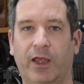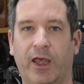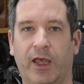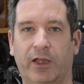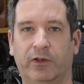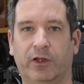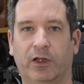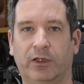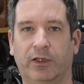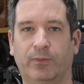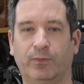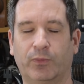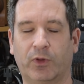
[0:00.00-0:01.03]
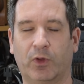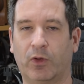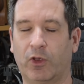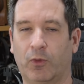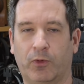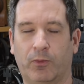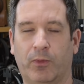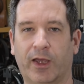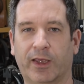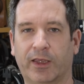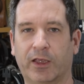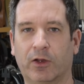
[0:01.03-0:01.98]
and I'll help you
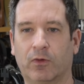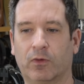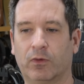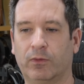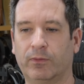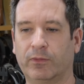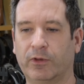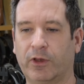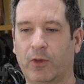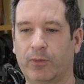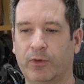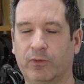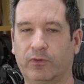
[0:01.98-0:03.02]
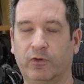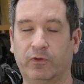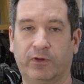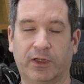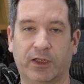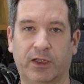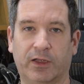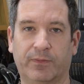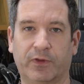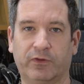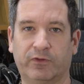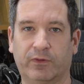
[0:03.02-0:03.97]
buy gear or help you with choosing
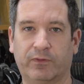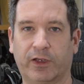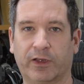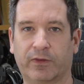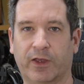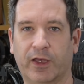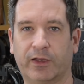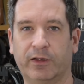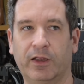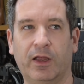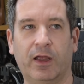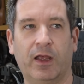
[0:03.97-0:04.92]
gear and stuff like that.